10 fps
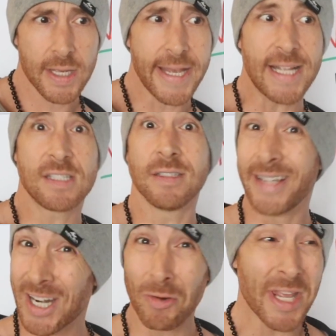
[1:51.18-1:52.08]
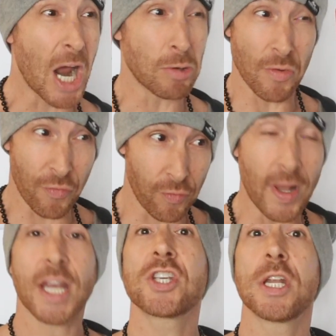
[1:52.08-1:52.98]
is literally a
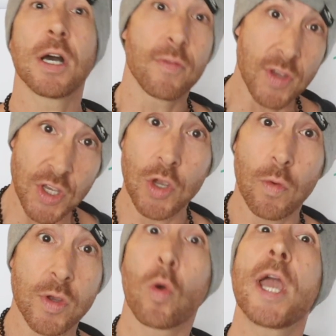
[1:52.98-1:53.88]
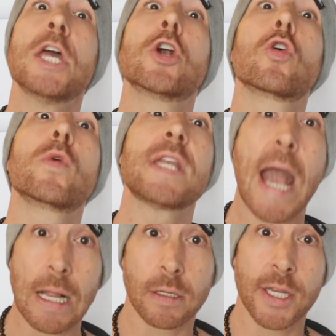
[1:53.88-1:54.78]
reflection of you, your inner
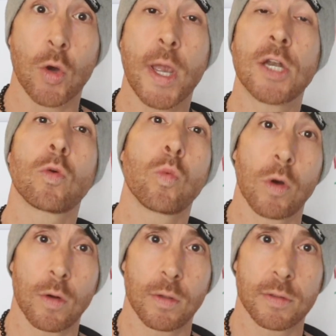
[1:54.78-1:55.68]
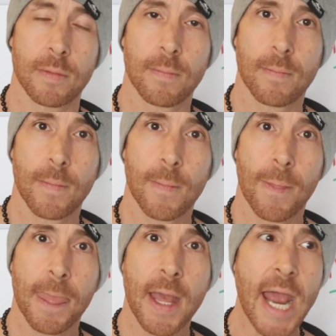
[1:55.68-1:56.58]
reality, your inner world.
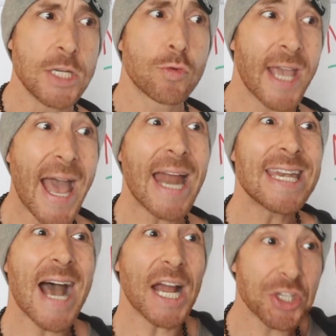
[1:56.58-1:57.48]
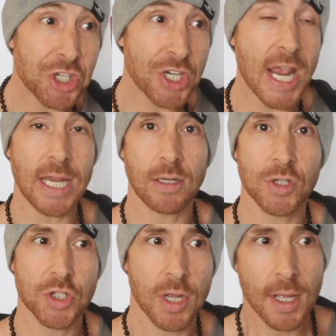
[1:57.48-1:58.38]
And you cannot
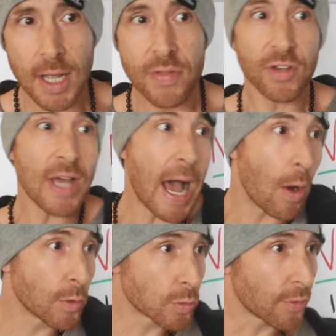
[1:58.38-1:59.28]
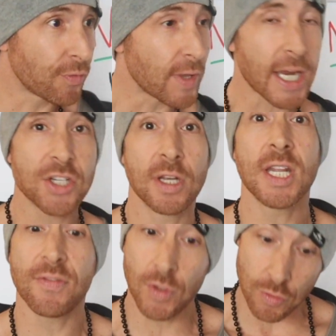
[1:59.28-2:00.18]
change this outer reflection
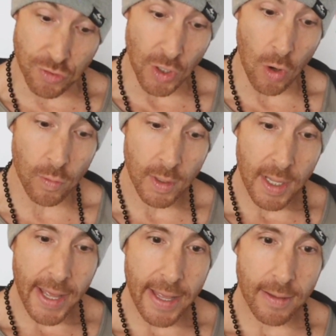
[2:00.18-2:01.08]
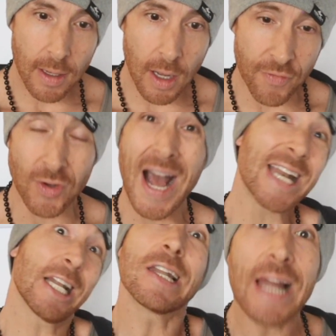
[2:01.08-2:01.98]
if you're not
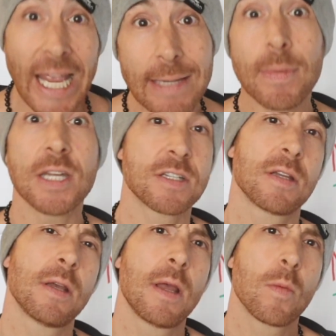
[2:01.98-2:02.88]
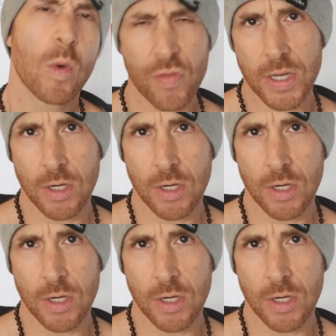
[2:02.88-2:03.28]
in alignment within